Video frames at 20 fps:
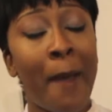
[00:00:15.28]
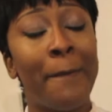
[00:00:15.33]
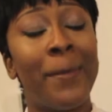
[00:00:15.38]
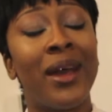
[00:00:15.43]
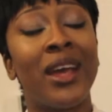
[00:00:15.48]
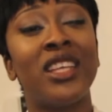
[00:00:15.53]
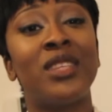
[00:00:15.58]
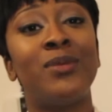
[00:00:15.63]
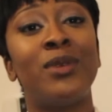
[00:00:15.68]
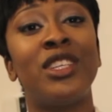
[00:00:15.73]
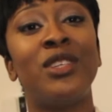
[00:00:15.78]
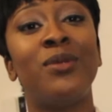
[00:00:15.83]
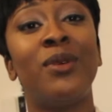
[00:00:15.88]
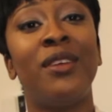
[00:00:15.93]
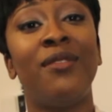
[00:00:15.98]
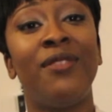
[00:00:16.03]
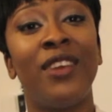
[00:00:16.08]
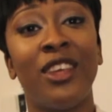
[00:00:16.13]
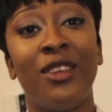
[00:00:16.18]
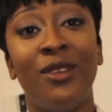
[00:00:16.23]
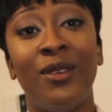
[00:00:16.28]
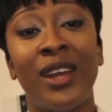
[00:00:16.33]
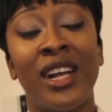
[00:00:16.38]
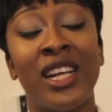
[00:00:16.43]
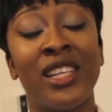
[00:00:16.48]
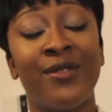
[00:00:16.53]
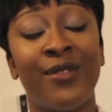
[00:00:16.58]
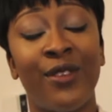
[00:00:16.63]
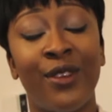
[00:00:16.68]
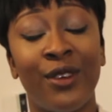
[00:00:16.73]
But I especially want to thank you
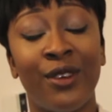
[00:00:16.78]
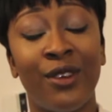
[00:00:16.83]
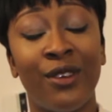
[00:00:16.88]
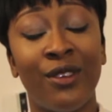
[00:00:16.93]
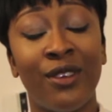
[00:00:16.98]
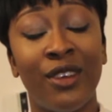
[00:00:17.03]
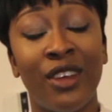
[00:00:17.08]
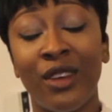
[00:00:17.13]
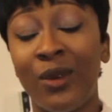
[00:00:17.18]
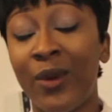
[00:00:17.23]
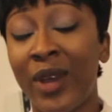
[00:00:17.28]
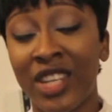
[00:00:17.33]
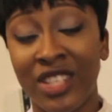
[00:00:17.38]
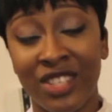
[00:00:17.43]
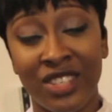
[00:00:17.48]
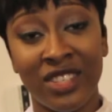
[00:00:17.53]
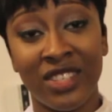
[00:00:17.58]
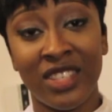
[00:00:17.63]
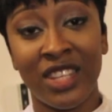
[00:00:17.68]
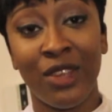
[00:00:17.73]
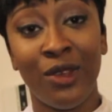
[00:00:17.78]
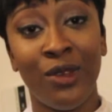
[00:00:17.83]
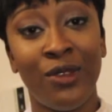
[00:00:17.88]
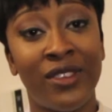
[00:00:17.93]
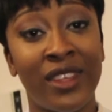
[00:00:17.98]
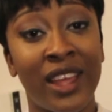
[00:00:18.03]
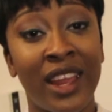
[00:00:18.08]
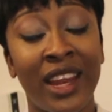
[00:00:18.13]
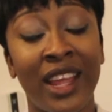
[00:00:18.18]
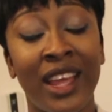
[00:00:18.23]
guys for the questions that you
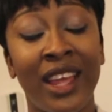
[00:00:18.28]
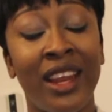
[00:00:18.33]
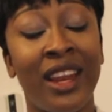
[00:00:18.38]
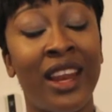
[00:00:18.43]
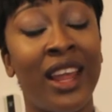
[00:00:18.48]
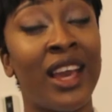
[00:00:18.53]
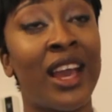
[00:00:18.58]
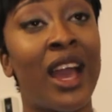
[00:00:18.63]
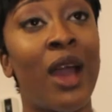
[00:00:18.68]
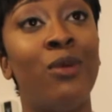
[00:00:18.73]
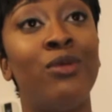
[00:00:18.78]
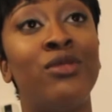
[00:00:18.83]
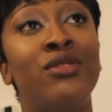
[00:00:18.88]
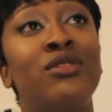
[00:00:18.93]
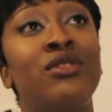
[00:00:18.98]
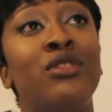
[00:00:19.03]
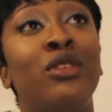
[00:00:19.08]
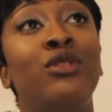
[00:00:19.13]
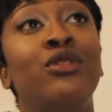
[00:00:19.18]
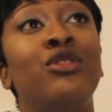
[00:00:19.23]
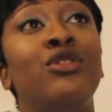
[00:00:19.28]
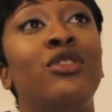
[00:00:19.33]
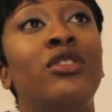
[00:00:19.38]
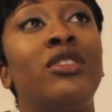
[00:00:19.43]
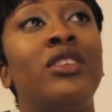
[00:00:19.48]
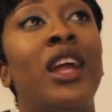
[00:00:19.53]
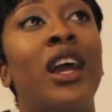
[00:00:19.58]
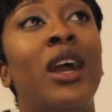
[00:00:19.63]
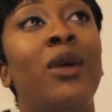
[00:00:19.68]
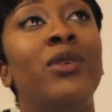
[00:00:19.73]
sent in. Like, I was so
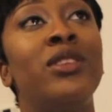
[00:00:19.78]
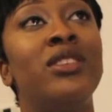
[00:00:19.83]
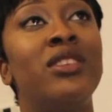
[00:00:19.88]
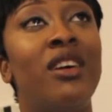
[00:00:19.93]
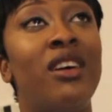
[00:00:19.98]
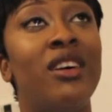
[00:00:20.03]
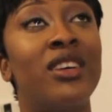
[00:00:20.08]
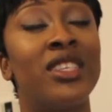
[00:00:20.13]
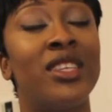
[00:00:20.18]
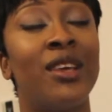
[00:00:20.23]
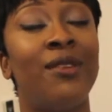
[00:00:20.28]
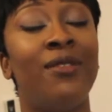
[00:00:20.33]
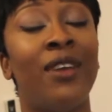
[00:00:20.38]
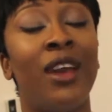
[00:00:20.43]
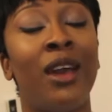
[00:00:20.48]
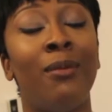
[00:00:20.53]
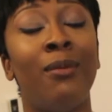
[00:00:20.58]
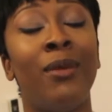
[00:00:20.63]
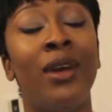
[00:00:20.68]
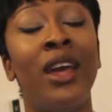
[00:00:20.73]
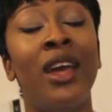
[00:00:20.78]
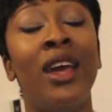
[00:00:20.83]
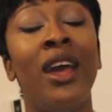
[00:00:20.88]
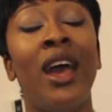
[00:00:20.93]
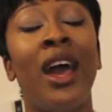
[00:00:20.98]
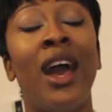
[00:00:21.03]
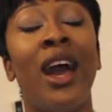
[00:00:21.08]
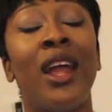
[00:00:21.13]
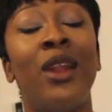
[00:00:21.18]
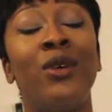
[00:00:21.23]
shocked. Like, I went to Ask FM
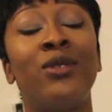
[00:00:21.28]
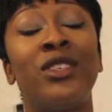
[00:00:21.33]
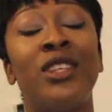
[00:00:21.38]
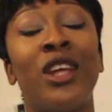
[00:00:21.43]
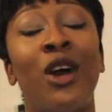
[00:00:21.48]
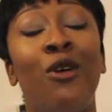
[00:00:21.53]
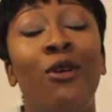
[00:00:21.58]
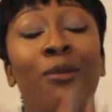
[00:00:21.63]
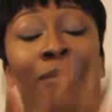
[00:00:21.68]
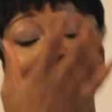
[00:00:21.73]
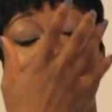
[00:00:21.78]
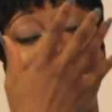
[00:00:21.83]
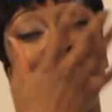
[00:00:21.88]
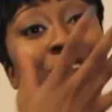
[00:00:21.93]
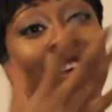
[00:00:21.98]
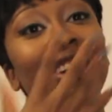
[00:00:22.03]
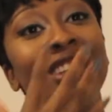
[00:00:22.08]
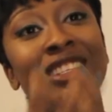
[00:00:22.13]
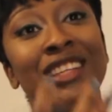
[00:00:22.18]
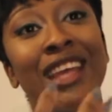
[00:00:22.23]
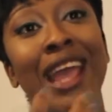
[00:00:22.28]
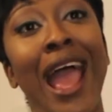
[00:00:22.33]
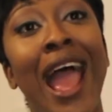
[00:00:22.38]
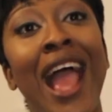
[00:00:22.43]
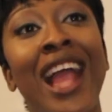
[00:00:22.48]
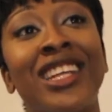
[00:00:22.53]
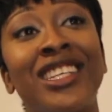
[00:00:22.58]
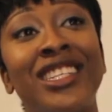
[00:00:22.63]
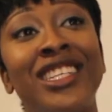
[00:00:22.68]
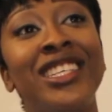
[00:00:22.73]
and I was just like, oh my gosh, they
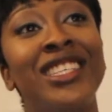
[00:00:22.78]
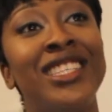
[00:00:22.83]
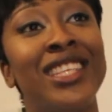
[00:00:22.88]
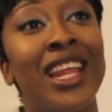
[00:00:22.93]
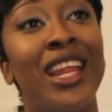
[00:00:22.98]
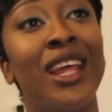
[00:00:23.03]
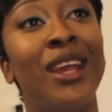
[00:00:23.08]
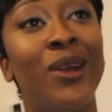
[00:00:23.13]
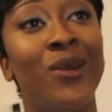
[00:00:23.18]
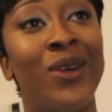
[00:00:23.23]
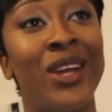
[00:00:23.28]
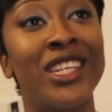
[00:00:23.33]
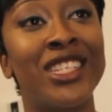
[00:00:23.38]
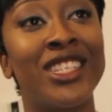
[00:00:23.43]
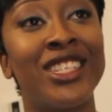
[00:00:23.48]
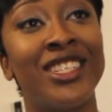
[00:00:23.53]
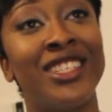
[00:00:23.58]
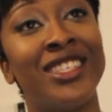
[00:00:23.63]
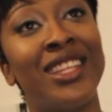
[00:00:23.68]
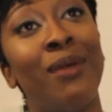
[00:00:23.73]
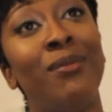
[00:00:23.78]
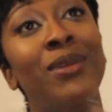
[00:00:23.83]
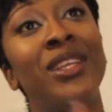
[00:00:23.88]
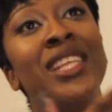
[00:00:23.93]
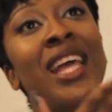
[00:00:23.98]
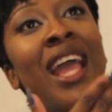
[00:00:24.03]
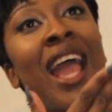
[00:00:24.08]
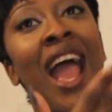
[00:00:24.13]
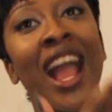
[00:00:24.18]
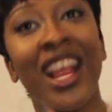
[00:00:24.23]
actually sent in questions. That
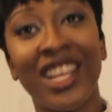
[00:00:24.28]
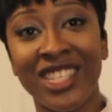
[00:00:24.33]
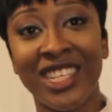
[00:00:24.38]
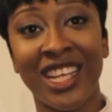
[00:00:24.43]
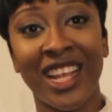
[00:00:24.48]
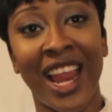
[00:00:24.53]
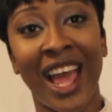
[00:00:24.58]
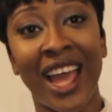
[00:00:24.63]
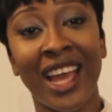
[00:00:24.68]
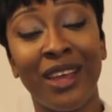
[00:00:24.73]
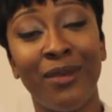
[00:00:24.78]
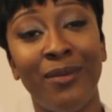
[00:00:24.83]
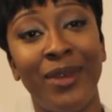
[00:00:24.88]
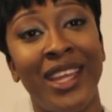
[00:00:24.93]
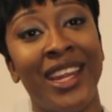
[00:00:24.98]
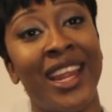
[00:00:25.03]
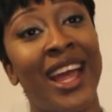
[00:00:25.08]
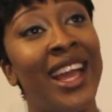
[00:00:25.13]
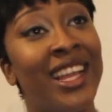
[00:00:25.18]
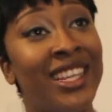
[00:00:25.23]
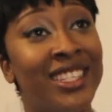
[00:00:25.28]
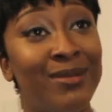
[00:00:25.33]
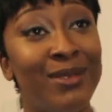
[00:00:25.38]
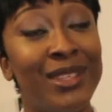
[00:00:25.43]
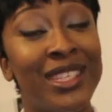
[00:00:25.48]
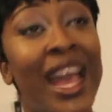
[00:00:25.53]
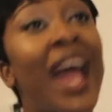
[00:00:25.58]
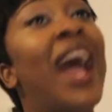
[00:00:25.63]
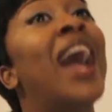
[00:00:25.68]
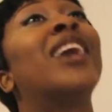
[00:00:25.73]
means they actually like me. That
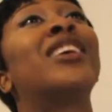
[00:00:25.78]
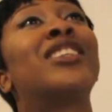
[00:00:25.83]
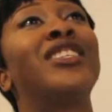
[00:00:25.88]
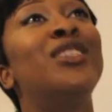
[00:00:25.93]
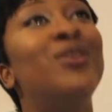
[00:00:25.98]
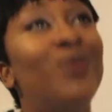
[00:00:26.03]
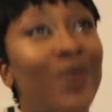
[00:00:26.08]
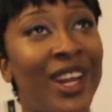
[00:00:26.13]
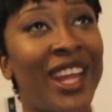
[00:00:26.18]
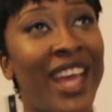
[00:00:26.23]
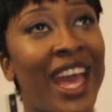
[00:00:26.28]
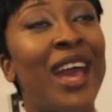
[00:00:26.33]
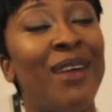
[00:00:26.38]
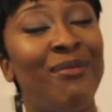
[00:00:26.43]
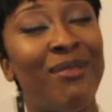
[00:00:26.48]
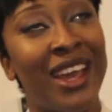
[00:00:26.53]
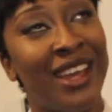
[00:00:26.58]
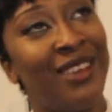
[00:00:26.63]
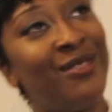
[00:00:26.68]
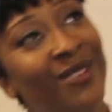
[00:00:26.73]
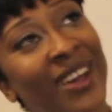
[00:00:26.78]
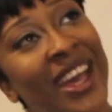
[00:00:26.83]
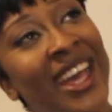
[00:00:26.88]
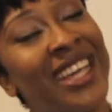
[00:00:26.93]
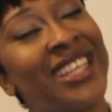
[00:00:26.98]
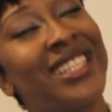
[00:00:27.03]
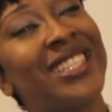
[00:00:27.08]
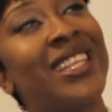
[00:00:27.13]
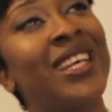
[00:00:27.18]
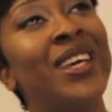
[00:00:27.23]
actually means they actually want to hear my
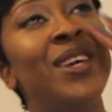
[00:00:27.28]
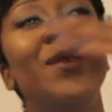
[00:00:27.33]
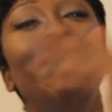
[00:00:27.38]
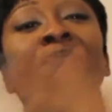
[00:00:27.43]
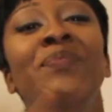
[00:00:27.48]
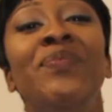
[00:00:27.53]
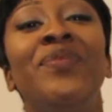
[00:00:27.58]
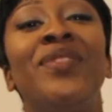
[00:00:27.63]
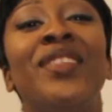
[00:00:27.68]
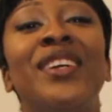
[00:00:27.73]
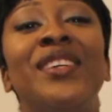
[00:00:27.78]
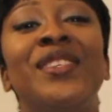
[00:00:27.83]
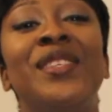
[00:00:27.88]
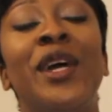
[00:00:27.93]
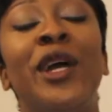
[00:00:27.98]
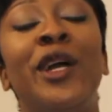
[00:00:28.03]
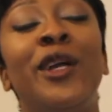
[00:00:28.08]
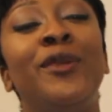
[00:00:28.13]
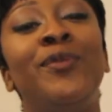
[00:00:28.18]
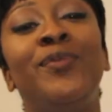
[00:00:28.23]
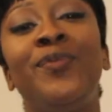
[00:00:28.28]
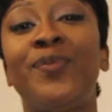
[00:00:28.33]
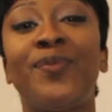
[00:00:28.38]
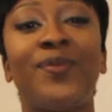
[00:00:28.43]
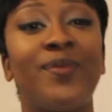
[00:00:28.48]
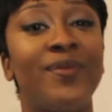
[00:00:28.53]
advice. So